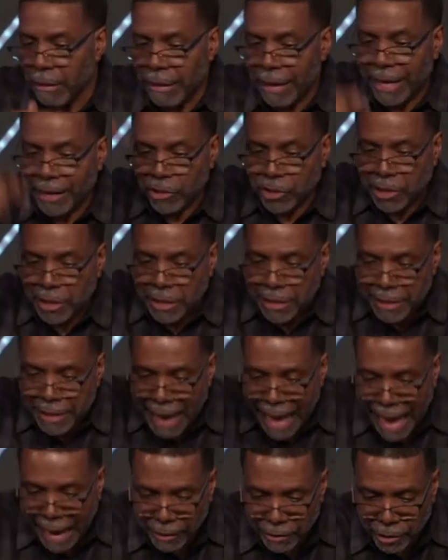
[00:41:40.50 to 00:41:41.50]
It's
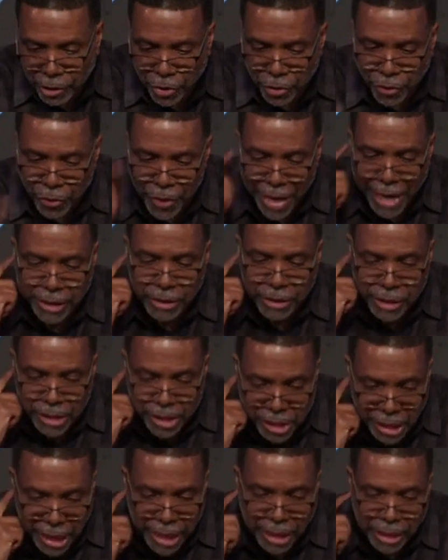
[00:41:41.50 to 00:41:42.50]
not correct to
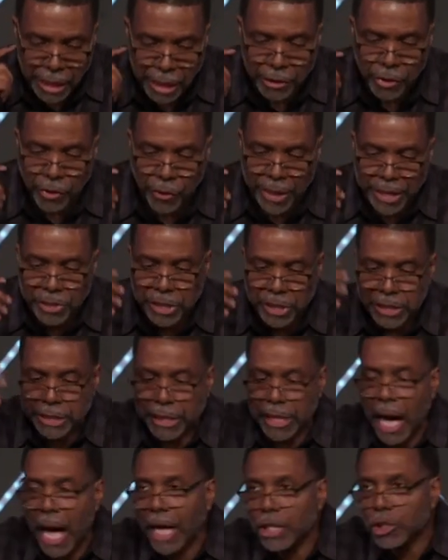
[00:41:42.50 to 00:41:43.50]
say that grace is
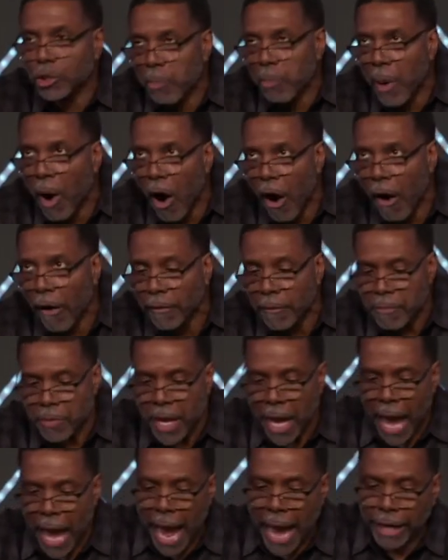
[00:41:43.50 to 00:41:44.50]
God's part
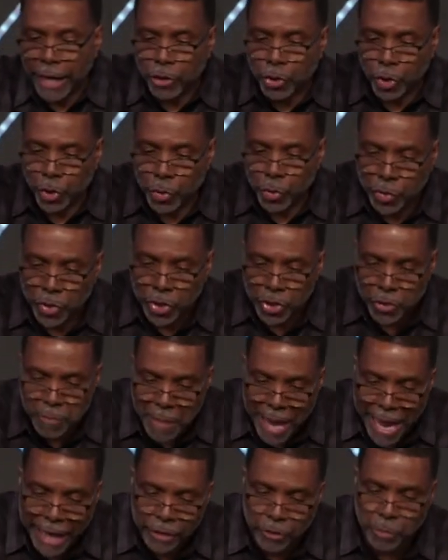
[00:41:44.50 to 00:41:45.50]
and truth is
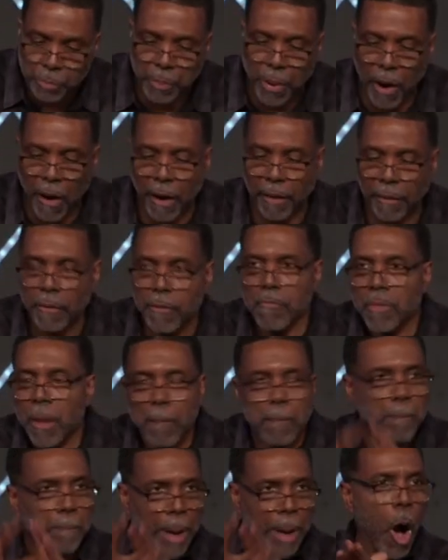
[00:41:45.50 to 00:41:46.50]
man's part.
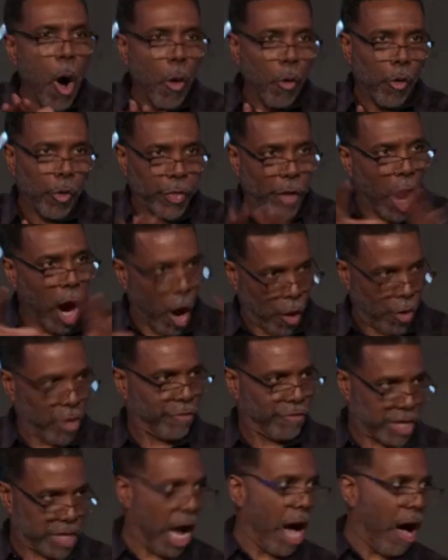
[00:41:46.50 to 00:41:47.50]
Both are
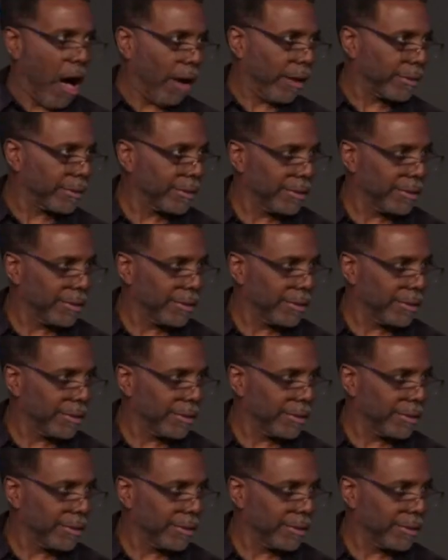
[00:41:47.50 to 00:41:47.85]
of God.